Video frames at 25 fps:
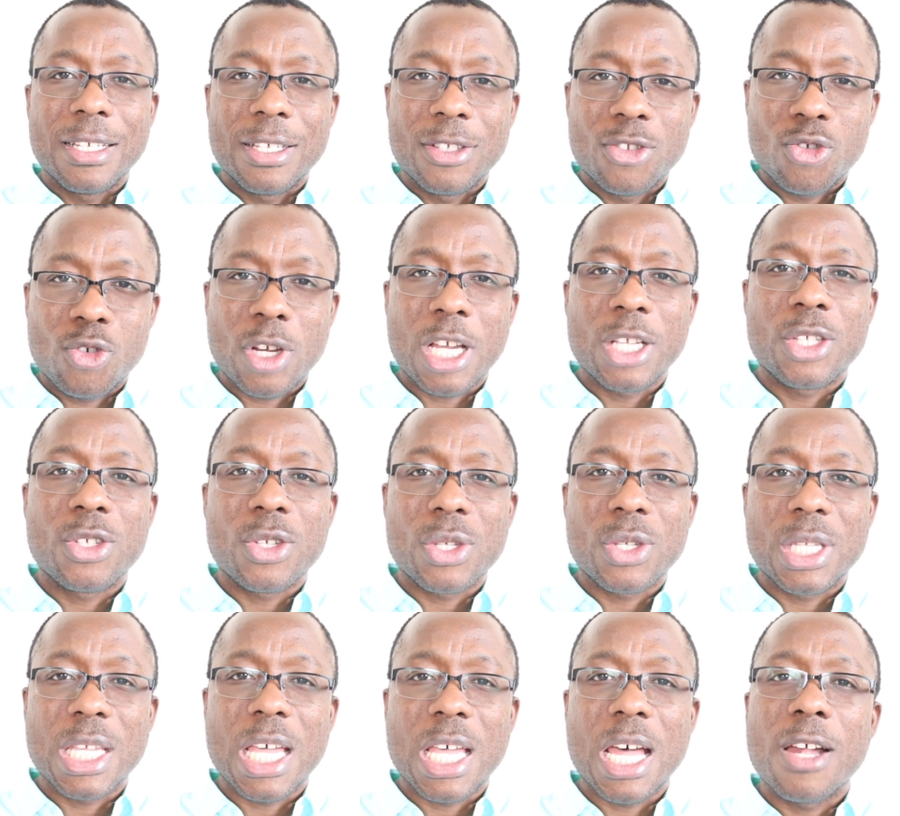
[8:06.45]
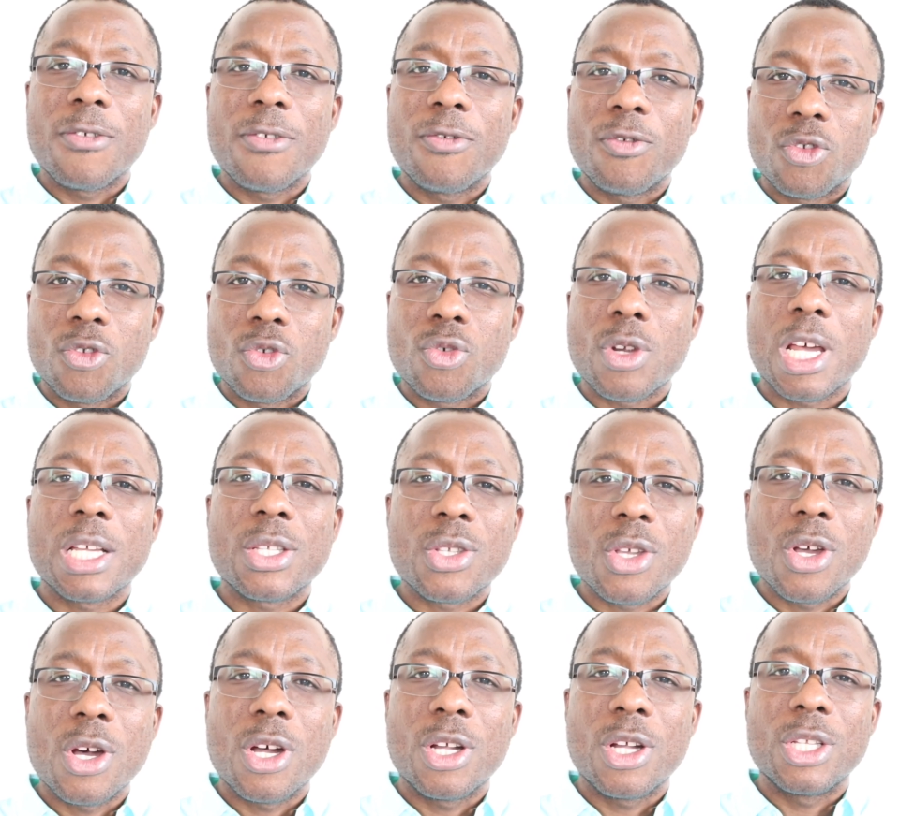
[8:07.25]
trust yourself,
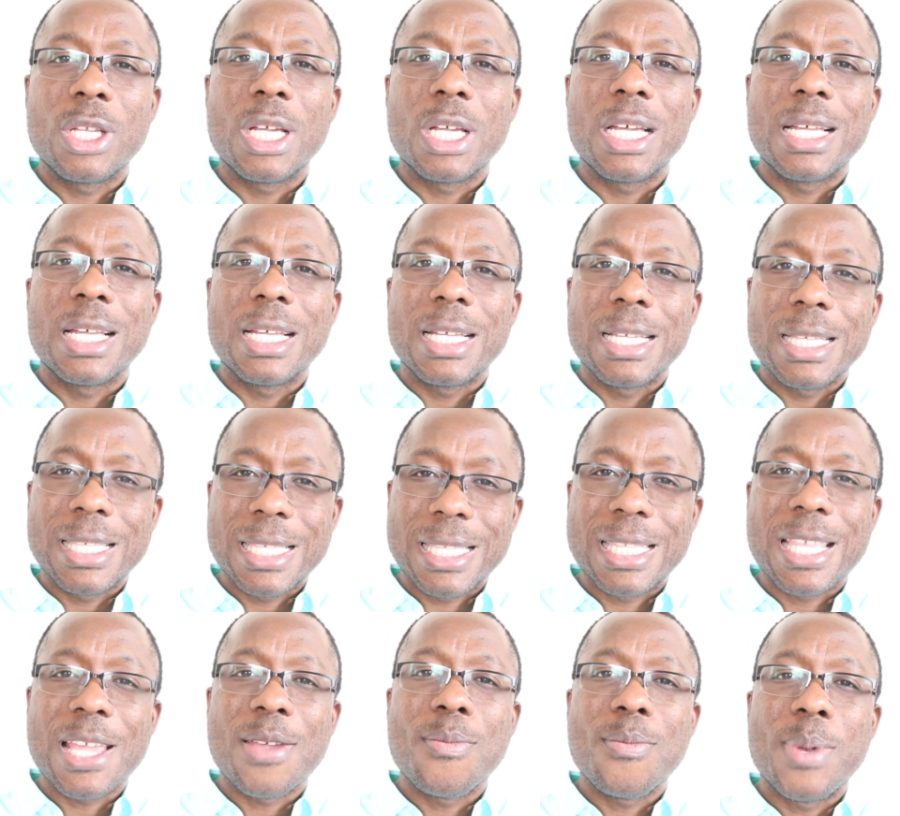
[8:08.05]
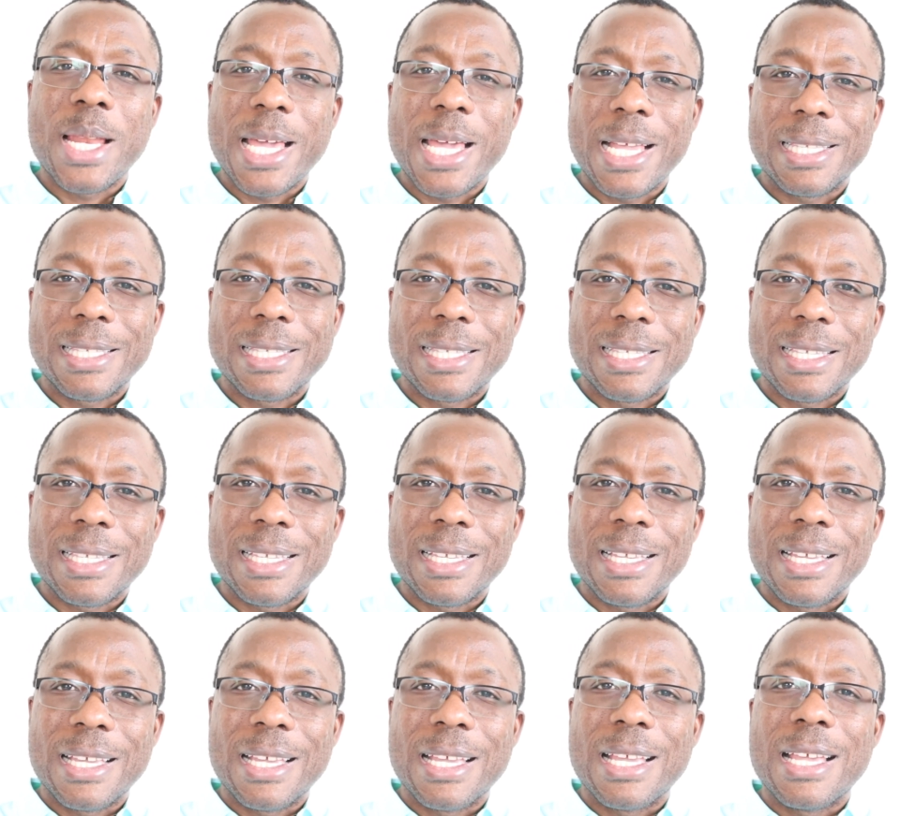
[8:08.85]
trust God, stay blessed,
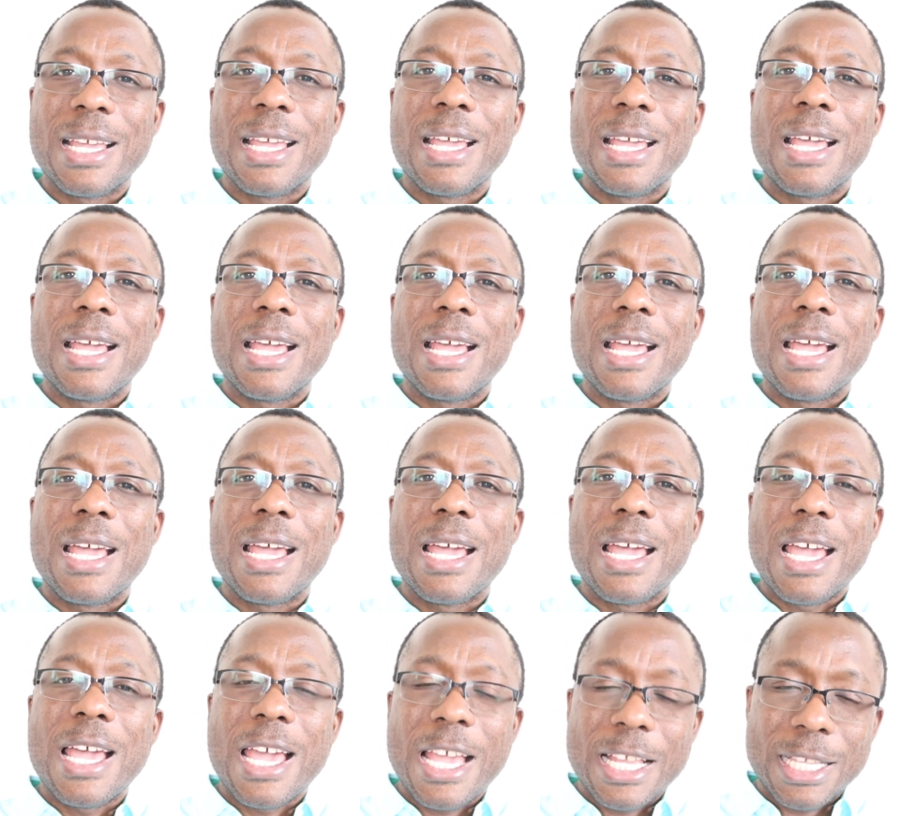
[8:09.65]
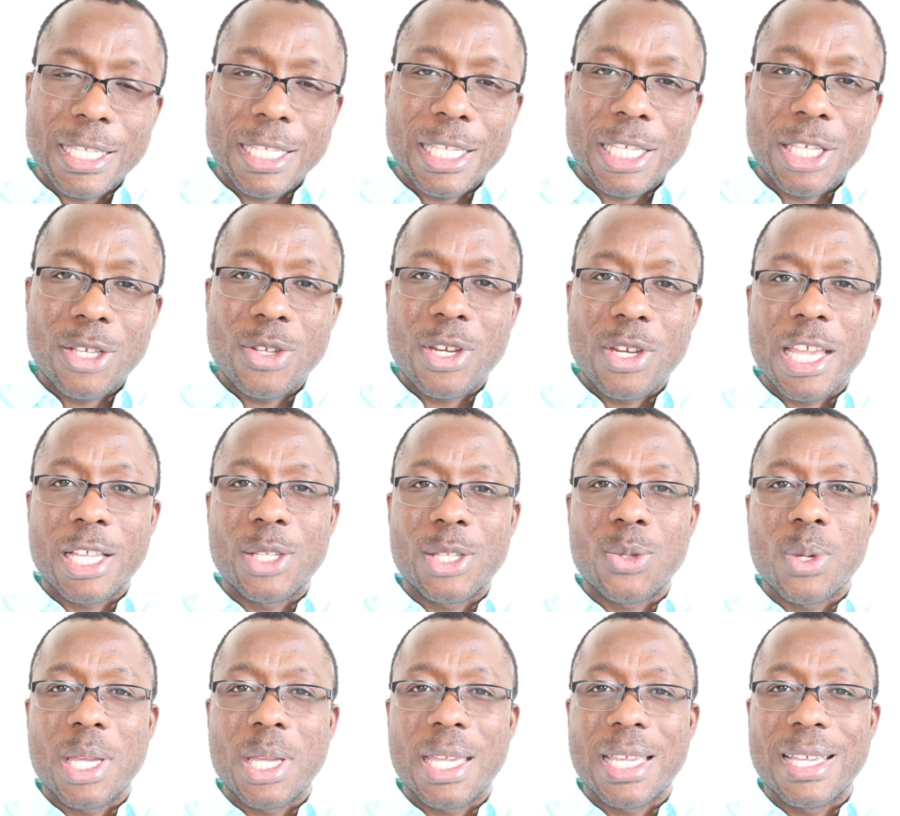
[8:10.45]
and see you
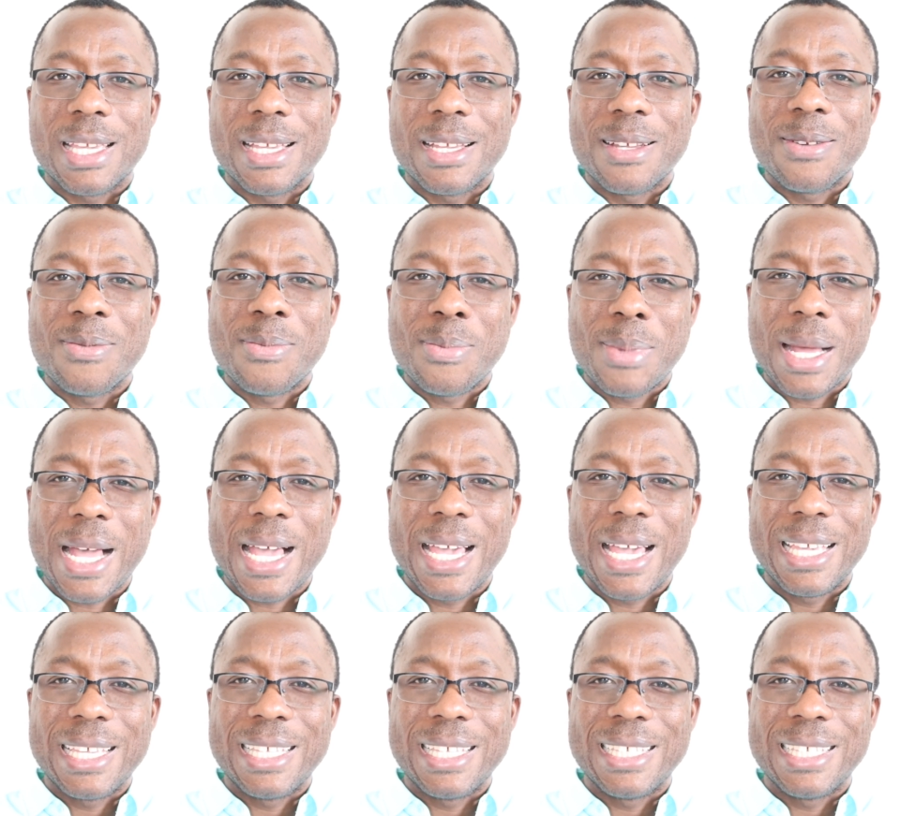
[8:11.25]
next week. Bye.